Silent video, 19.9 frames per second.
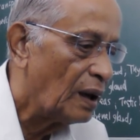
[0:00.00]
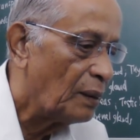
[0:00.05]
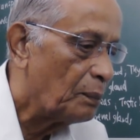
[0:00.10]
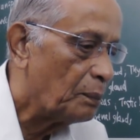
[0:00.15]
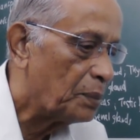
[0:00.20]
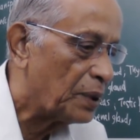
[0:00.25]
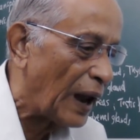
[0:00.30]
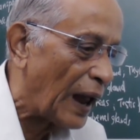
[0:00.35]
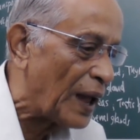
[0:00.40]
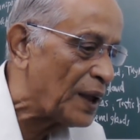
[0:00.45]

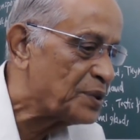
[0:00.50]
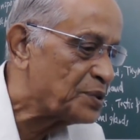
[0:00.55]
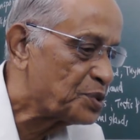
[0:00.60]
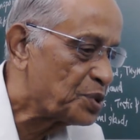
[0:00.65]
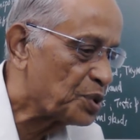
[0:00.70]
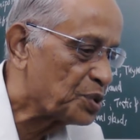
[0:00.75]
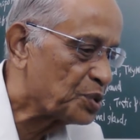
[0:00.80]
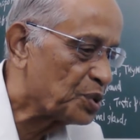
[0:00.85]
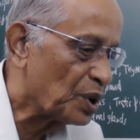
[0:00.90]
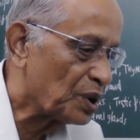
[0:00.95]

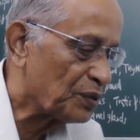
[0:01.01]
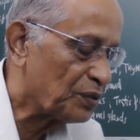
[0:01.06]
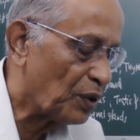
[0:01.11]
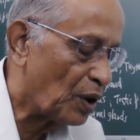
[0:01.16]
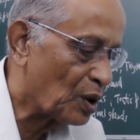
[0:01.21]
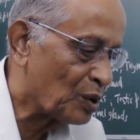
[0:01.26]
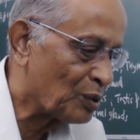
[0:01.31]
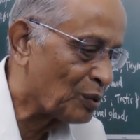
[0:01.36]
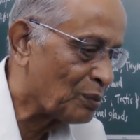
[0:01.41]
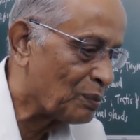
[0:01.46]
Branches are
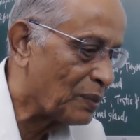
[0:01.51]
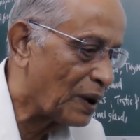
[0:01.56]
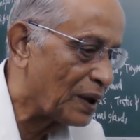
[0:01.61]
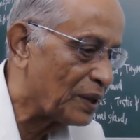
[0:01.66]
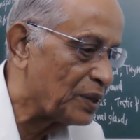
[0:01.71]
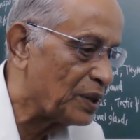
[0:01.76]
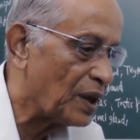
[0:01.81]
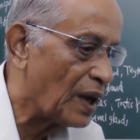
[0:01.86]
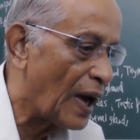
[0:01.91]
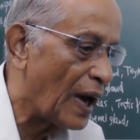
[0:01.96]
formed by
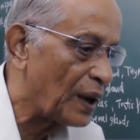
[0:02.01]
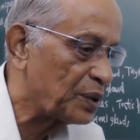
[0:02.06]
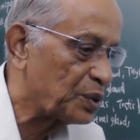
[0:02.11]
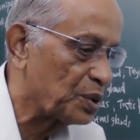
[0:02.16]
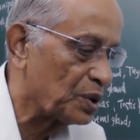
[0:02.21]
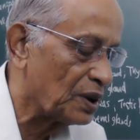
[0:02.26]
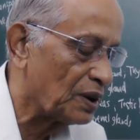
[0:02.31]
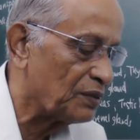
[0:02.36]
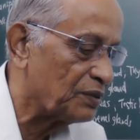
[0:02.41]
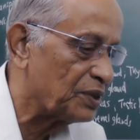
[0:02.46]
the
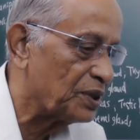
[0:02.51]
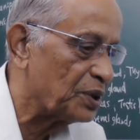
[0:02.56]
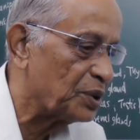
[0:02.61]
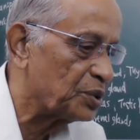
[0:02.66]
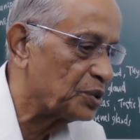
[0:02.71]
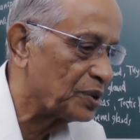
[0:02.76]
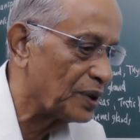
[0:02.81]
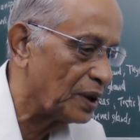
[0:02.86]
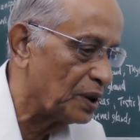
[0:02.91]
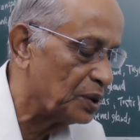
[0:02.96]
action of
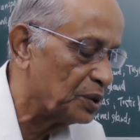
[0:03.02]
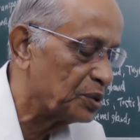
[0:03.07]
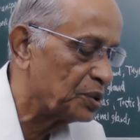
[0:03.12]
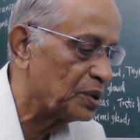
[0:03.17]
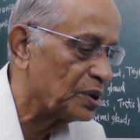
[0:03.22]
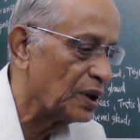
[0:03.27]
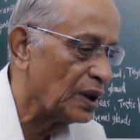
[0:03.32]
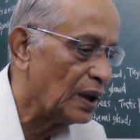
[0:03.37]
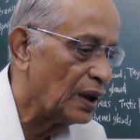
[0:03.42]
these cells.